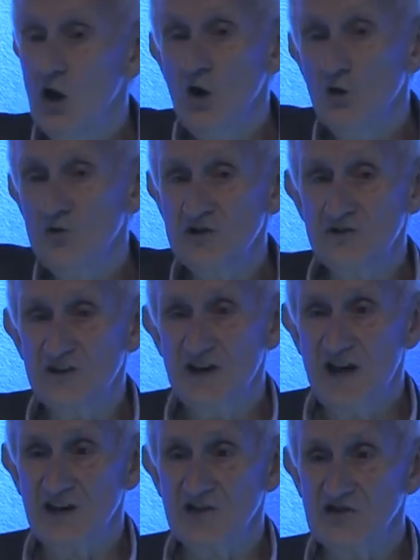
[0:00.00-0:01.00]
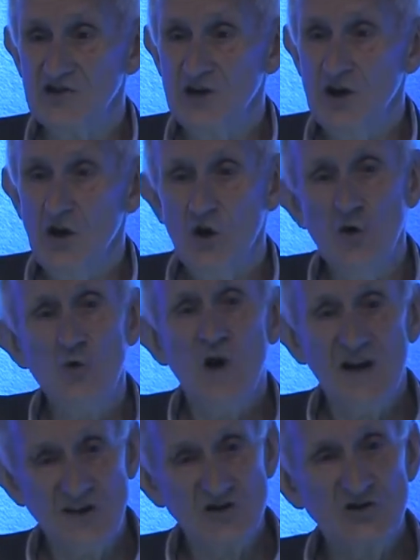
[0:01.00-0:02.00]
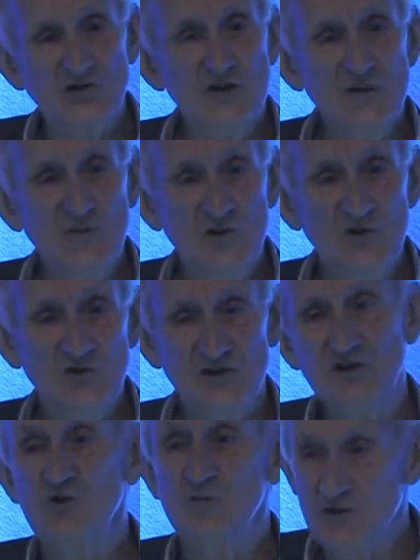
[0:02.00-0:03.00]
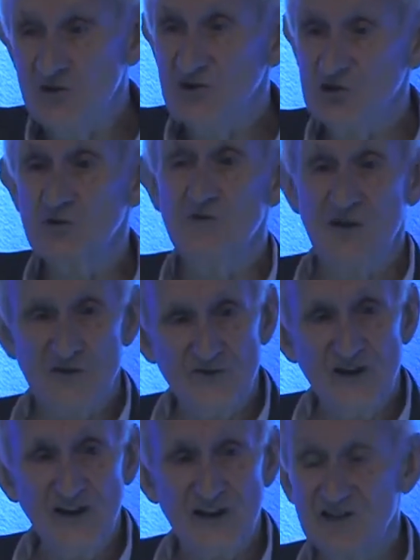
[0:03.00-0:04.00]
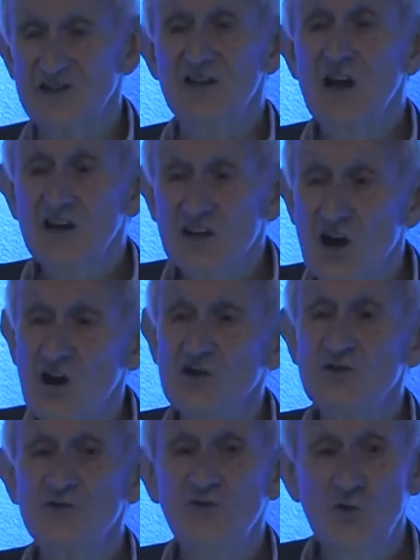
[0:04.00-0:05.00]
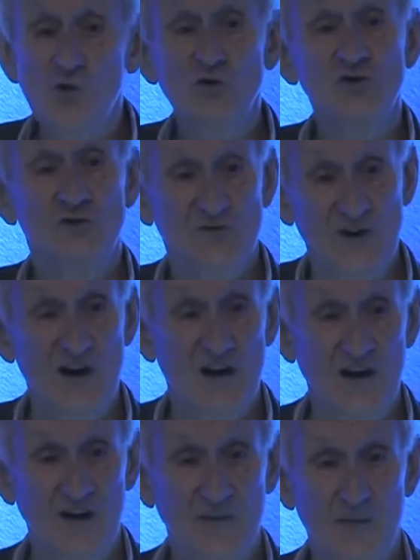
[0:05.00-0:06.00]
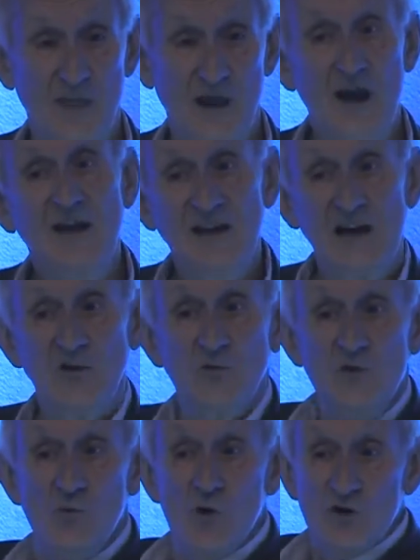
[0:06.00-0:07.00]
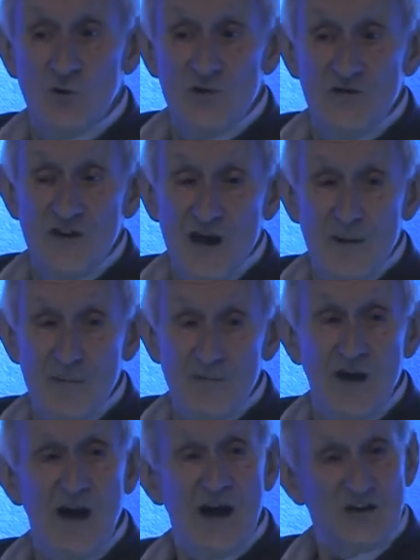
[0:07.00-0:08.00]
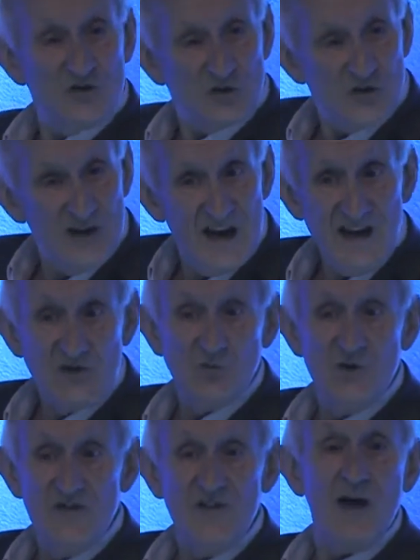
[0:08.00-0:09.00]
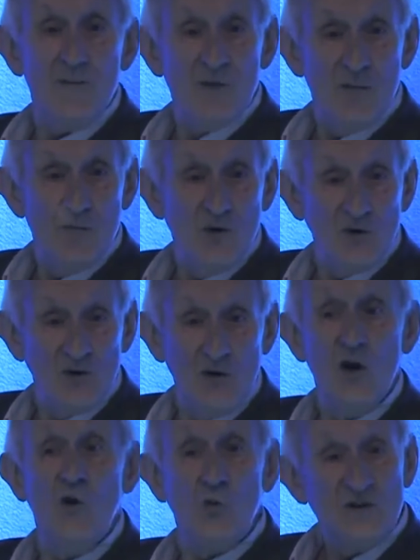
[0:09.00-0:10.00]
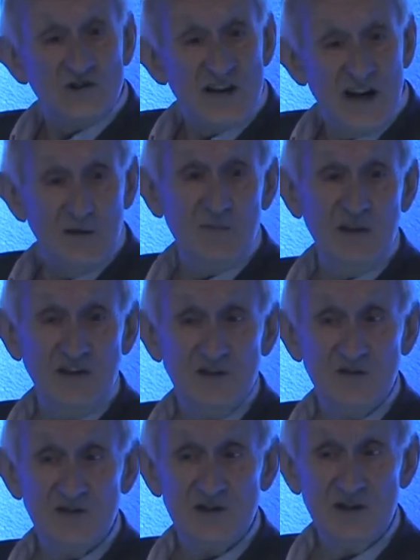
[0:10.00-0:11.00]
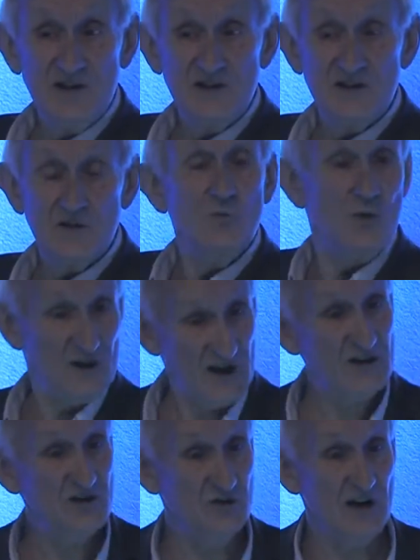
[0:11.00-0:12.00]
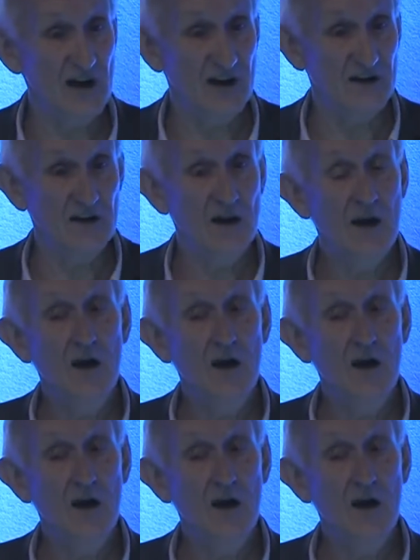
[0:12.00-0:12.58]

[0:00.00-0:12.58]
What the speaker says: who's at the edge? Who are extreme users who, by virtue of their finances, can't afford to fly? Can we work with them and create with them a model which can meet those needs? Well, yes, you can,